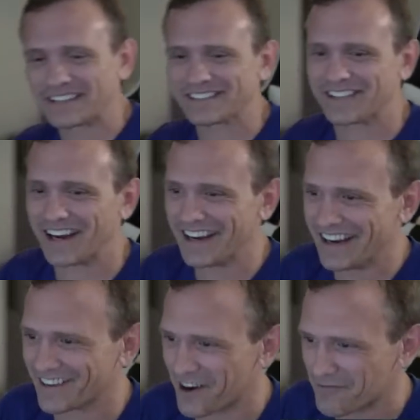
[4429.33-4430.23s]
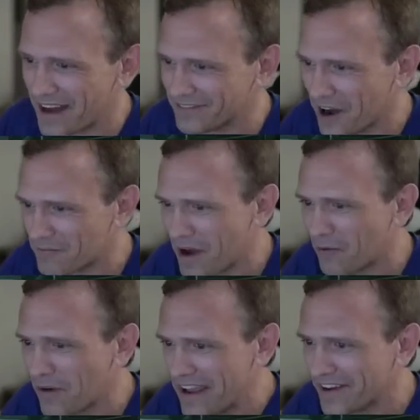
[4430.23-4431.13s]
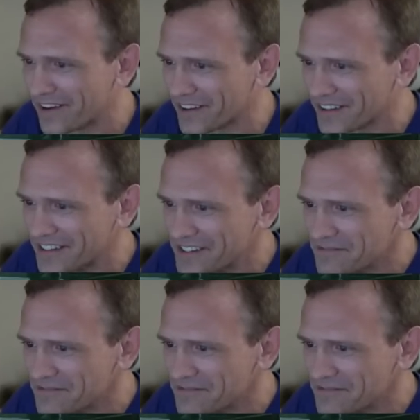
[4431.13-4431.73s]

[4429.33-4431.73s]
Sun Eater on my wheel.